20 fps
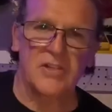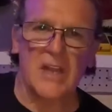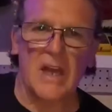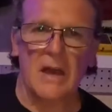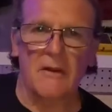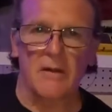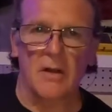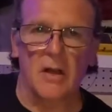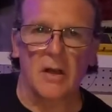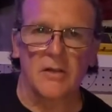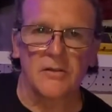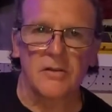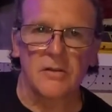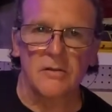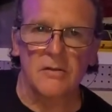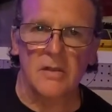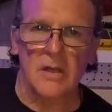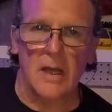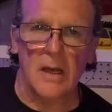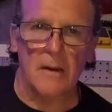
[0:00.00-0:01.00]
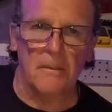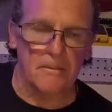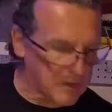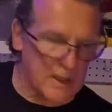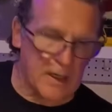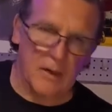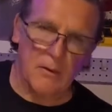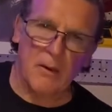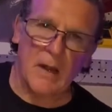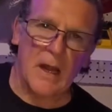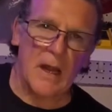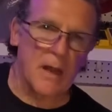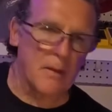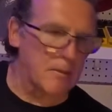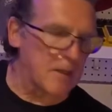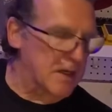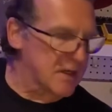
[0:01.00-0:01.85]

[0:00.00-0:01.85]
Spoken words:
you have it all tuned up, play around,